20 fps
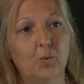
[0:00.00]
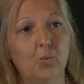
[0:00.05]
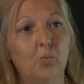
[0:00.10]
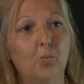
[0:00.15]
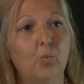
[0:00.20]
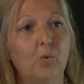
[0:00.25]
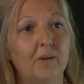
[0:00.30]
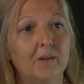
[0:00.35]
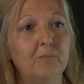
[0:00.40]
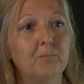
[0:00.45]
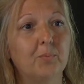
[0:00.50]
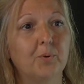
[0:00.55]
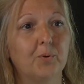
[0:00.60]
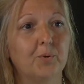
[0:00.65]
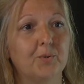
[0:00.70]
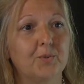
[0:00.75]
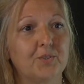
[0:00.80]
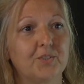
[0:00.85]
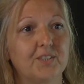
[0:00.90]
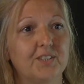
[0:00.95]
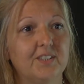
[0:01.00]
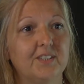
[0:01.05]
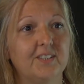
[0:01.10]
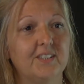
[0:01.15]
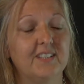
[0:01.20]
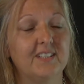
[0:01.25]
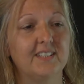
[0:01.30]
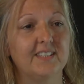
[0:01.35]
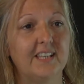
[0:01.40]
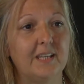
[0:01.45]
One person
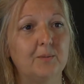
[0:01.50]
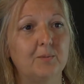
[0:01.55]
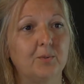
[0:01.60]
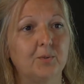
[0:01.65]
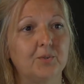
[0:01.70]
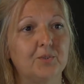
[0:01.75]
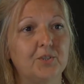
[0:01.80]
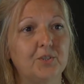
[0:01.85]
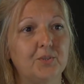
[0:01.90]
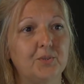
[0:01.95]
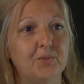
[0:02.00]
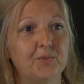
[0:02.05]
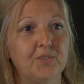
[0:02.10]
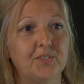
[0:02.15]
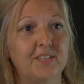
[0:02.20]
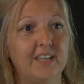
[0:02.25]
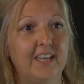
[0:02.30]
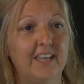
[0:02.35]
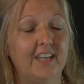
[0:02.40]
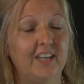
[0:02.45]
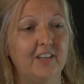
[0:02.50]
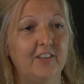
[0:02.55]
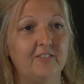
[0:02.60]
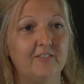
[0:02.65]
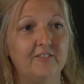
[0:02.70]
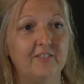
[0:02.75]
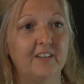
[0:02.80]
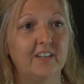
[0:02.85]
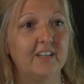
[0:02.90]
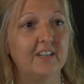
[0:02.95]
is able to
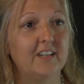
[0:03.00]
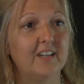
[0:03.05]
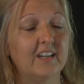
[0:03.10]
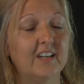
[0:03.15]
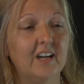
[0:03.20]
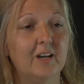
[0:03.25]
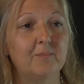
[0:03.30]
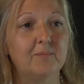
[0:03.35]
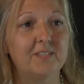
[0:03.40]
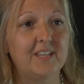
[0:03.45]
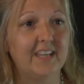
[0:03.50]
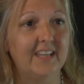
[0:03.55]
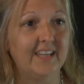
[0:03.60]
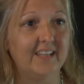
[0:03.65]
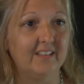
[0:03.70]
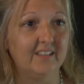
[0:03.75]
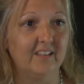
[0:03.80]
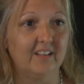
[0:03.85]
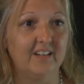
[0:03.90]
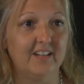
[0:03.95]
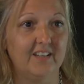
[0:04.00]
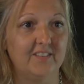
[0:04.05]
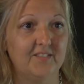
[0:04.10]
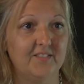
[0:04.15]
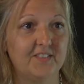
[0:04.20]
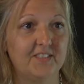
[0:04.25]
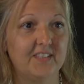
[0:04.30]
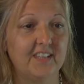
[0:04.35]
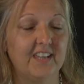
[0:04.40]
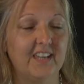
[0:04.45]
save up to eight
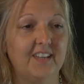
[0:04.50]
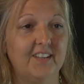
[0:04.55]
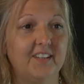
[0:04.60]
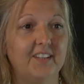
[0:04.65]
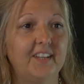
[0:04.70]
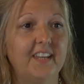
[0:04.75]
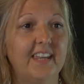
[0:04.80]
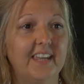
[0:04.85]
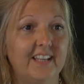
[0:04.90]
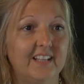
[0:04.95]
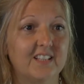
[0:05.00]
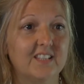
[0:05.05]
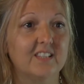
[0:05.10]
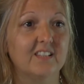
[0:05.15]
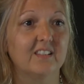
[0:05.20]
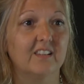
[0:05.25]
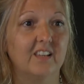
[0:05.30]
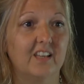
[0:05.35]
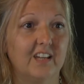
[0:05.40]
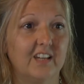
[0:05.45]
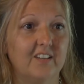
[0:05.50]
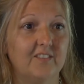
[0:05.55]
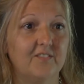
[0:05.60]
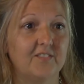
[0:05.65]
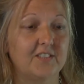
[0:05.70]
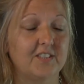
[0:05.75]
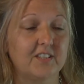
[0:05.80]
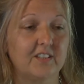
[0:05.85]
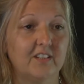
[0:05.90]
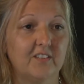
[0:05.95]
lives and enhance the
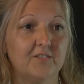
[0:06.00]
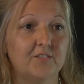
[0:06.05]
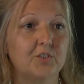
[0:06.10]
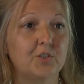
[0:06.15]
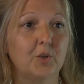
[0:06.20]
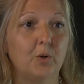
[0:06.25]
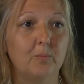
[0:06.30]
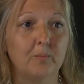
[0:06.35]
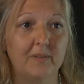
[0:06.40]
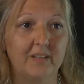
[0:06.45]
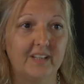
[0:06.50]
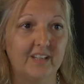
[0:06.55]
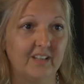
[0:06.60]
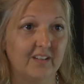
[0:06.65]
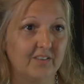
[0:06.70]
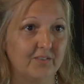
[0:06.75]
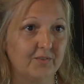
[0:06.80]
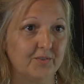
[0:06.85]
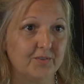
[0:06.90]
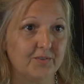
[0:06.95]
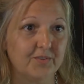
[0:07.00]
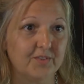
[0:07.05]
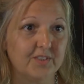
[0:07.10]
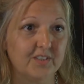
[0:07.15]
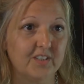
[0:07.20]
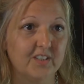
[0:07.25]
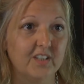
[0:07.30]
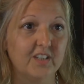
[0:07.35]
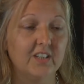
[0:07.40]
lives of so many others.